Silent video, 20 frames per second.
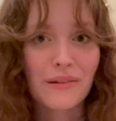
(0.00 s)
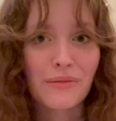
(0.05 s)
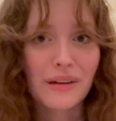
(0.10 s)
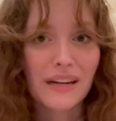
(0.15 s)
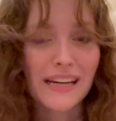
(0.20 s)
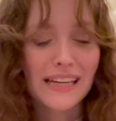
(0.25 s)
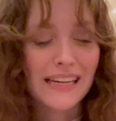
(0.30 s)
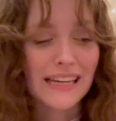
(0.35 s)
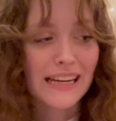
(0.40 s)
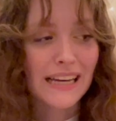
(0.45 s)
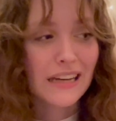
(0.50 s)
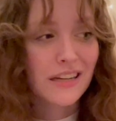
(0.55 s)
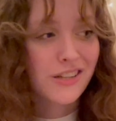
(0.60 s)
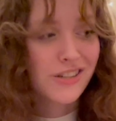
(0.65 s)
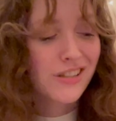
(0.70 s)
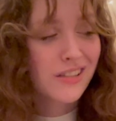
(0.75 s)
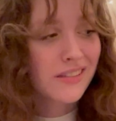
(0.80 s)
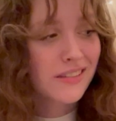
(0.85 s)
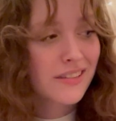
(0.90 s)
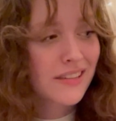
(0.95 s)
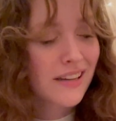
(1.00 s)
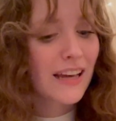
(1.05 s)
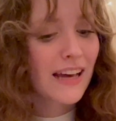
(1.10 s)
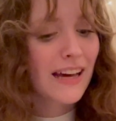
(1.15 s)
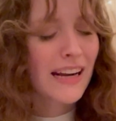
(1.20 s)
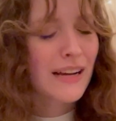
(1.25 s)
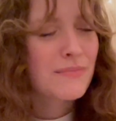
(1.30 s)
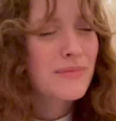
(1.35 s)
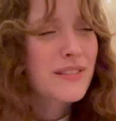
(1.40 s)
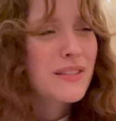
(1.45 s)
when I get anxious. And
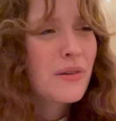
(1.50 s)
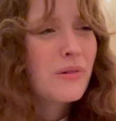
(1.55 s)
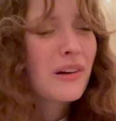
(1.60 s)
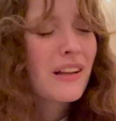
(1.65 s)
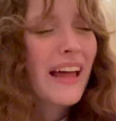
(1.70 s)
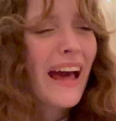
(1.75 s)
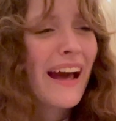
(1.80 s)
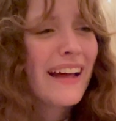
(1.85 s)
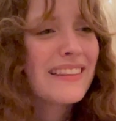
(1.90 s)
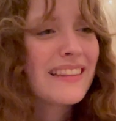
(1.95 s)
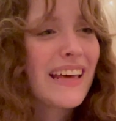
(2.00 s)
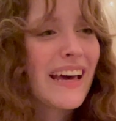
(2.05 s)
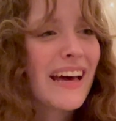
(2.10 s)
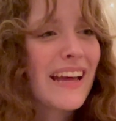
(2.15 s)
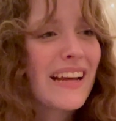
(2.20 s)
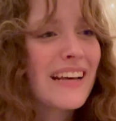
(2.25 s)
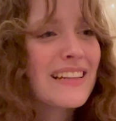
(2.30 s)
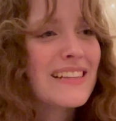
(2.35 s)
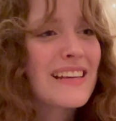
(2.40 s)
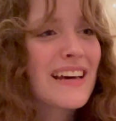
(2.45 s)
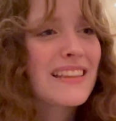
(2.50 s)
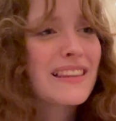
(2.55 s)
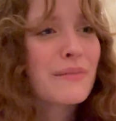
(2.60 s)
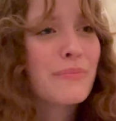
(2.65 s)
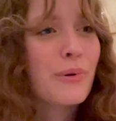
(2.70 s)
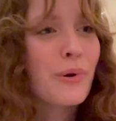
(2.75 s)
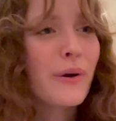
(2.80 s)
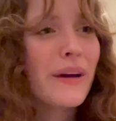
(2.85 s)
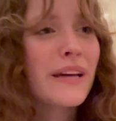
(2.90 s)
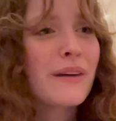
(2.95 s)
I'm so glad that it's at the
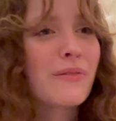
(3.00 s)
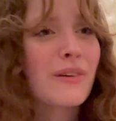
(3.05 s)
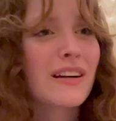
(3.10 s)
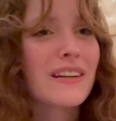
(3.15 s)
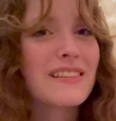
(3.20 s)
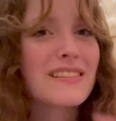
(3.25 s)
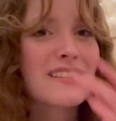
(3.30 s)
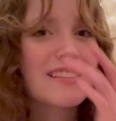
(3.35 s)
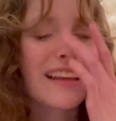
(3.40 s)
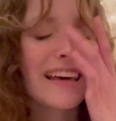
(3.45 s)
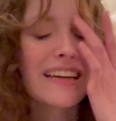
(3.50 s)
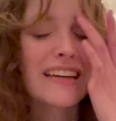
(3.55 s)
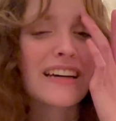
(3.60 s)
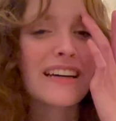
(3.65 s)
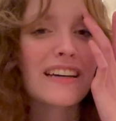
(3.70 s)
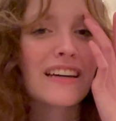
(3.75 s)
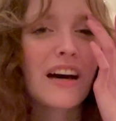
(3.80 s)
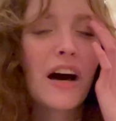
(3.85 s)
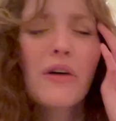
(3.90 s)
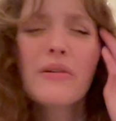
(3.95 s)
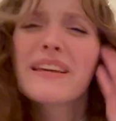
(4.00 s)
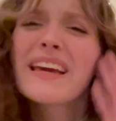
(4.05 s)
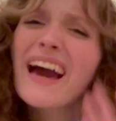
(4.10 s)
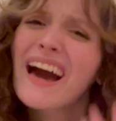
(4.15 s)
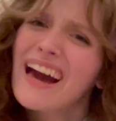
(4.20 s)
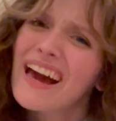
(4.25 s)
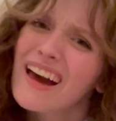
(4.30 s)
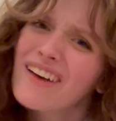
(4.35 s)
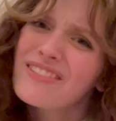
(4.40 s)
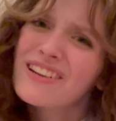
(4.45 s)
point where it's like oh yeah,
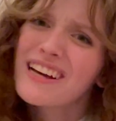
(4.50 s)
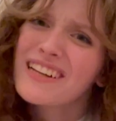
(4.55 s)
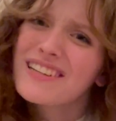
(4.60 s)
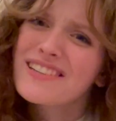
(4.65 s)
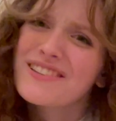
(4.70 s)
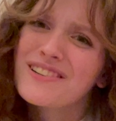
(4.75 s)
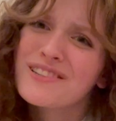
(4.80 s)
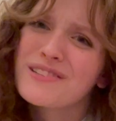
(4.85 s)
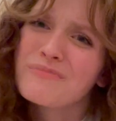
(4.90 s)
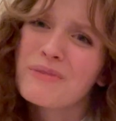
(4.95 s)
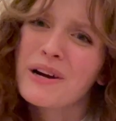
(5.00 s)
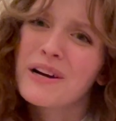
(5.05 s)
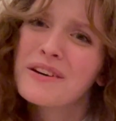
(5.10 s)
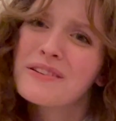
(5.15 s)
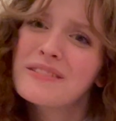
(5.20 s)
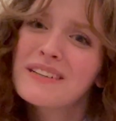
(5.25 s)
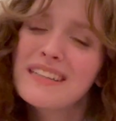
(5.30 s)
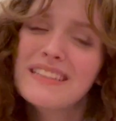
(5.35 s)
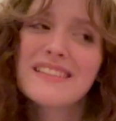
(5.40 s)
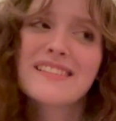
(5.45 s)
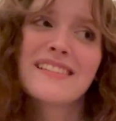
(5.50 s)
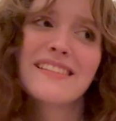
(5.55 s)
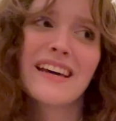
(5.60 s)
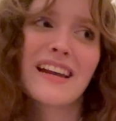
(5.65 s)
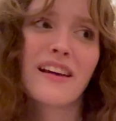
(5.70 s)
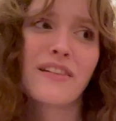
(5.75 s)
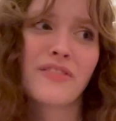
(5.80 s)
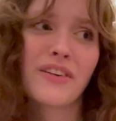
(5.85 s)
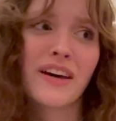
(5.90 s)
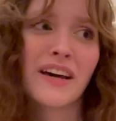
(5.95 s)
I have an audition tomorrow, instead
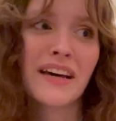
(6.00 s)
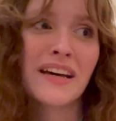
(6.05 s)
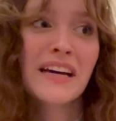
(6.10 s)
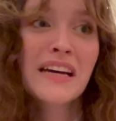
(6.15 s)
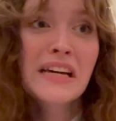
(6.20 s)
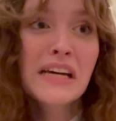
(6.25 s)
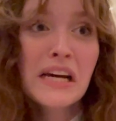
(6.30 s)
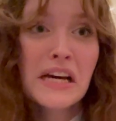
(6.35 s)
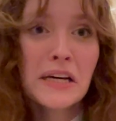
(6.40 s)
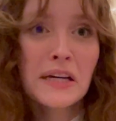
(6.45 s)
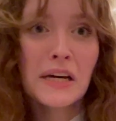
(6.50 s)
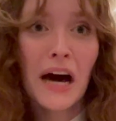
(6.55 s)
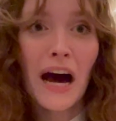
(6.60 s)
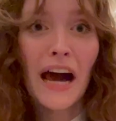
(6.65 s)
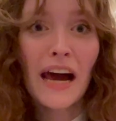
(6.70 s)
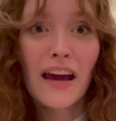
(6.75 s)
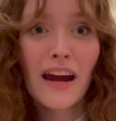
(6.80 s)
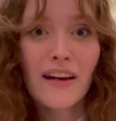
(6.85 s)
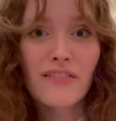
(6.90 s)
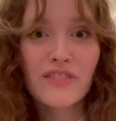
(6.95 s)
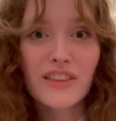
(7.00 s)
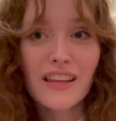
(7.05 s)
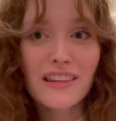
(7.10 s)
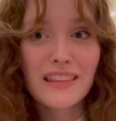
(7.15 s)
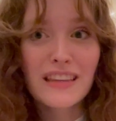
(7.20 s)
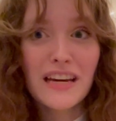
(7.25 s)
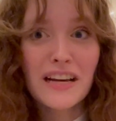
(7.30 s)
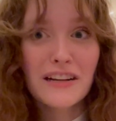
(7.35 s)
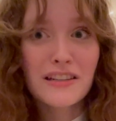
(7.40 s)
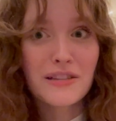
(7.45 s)
of I have the
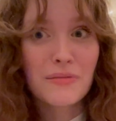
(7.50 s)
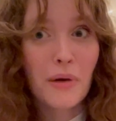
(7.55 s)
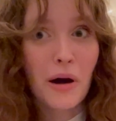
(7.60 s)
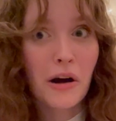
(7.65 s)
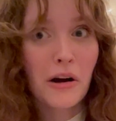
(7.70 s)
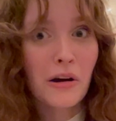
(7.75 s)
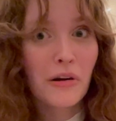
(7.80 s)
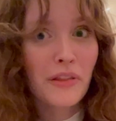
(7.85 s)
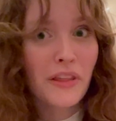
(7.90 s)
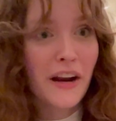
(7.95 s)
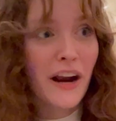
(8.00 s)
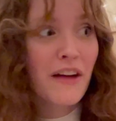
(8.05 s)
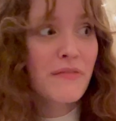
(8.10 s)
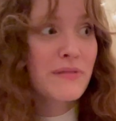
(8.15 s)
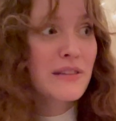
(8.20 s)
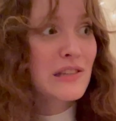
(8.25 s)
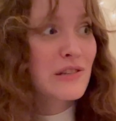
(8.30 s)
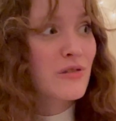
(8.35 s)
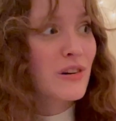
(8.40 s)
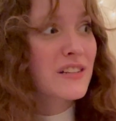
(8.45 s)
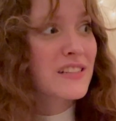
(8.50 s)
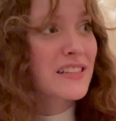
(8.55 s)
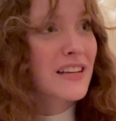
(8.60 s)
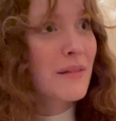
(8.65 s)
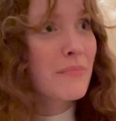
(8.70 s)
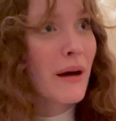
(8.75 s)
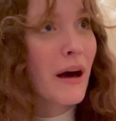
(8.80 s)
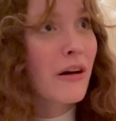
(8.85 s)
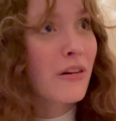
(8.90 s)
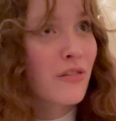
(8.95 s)
thing tomorrow that I've been stressing
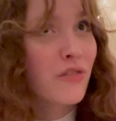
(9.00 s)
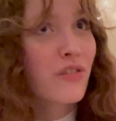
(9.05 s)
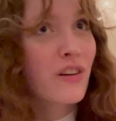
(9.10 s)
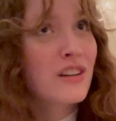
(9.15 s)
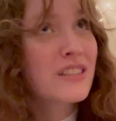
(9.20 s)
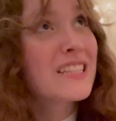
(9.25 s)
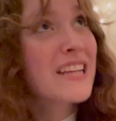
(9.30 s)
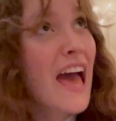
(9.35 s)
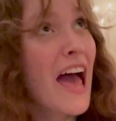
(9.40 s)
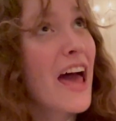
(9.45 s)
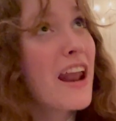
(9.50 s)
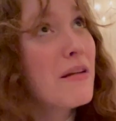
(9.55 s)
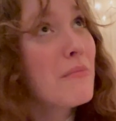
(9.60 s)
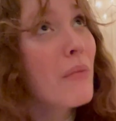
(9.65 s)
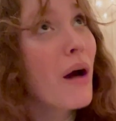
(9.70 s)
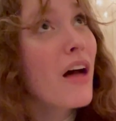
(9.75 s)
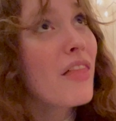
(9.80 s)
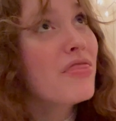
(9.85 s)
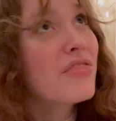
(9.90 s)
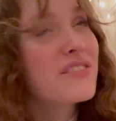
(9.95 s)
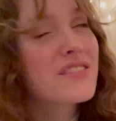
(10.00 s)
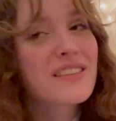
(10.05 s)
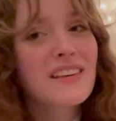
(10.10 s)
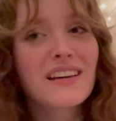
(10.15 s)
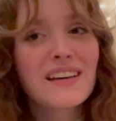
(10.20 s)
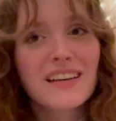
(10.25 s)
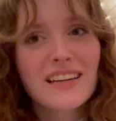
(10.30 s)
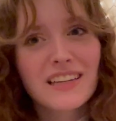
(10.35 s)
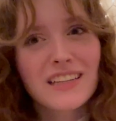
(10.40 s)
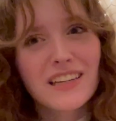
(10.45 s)
about for 10 months,
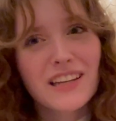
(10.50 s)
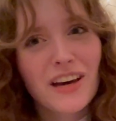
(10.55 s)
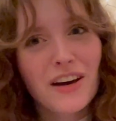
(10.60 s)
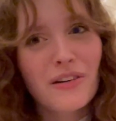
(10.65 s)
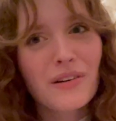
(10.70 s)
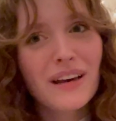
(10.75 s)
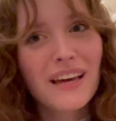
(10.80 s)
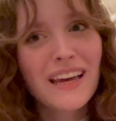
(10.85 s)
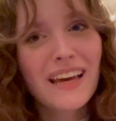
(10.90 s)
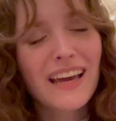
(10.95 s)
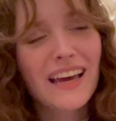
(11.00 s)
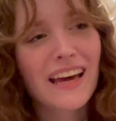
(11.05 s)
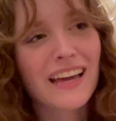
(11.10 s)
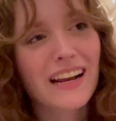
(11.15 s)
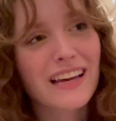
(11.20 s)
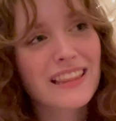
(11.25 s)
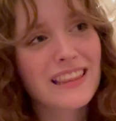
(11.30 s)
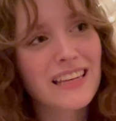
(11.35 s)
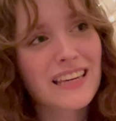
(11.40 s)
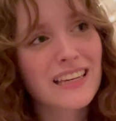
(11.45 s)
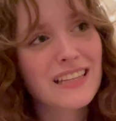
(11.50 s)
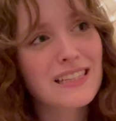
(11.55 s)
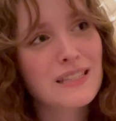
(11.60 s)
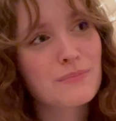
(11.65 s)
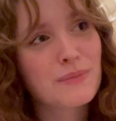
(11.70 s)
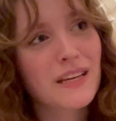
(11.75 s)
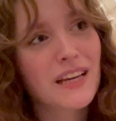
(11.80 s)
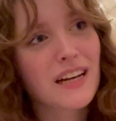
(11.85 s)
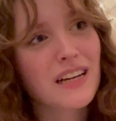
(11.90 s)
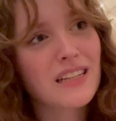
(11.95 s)
you know? And I think it's
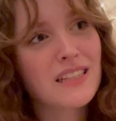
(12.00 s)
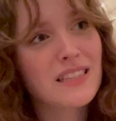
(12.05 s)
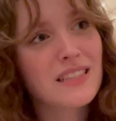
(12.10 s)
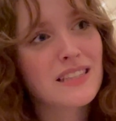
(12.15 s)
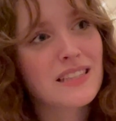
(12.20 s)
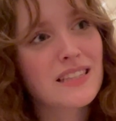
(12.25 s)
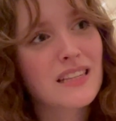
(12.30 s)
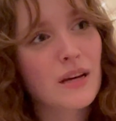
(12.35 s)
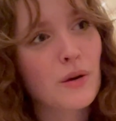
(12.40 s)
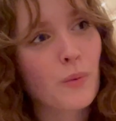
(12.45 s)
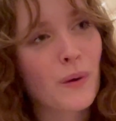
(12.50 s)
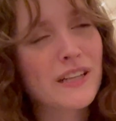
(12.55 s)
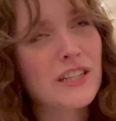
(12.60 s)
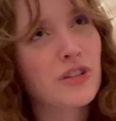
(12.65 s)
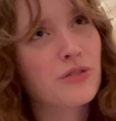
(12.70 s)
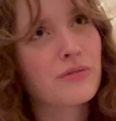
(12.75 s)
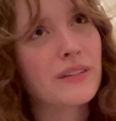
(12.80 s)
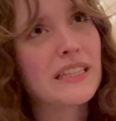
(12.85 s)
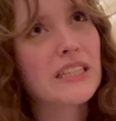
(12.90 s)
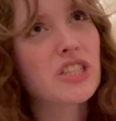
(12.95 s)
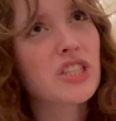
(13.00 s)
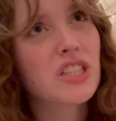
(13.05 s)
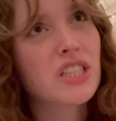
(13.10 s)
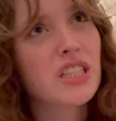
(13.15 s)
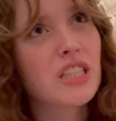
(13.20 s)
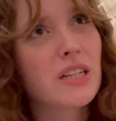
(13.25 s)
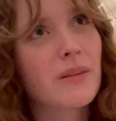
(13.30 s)
because when you reach